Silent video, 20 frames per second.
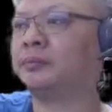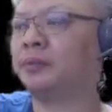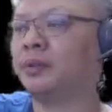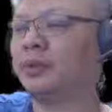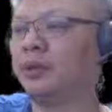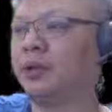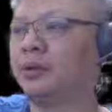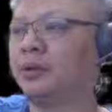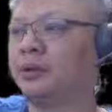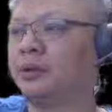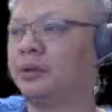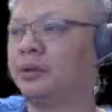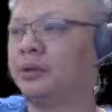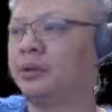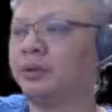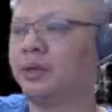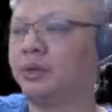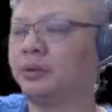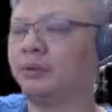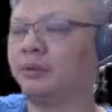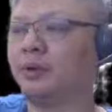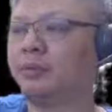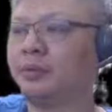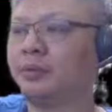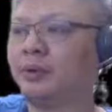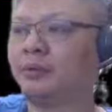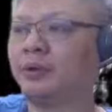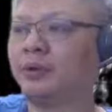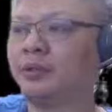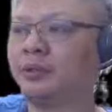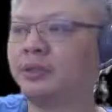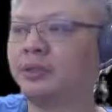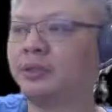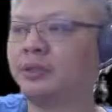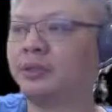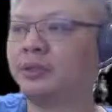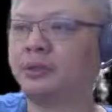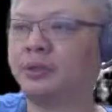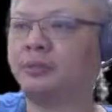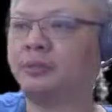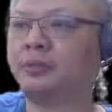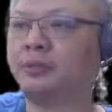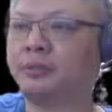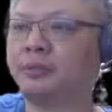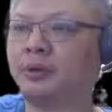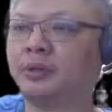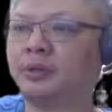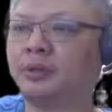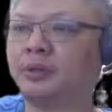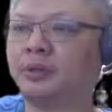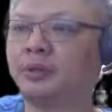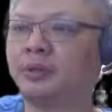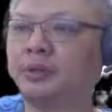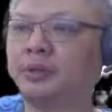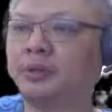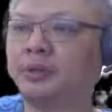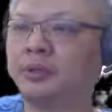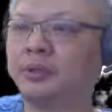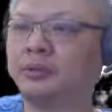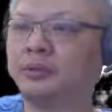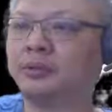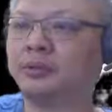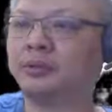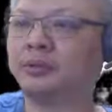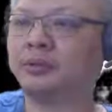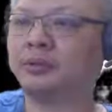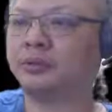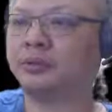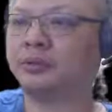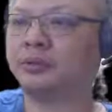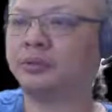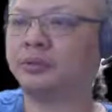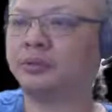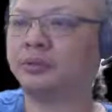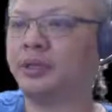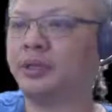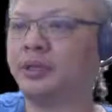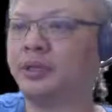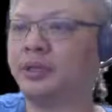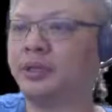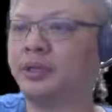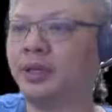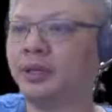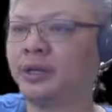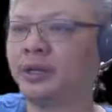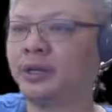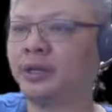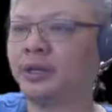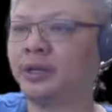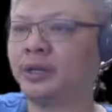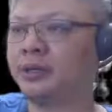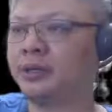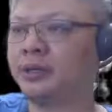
Now one might wonder, would it be possible to trade cannons,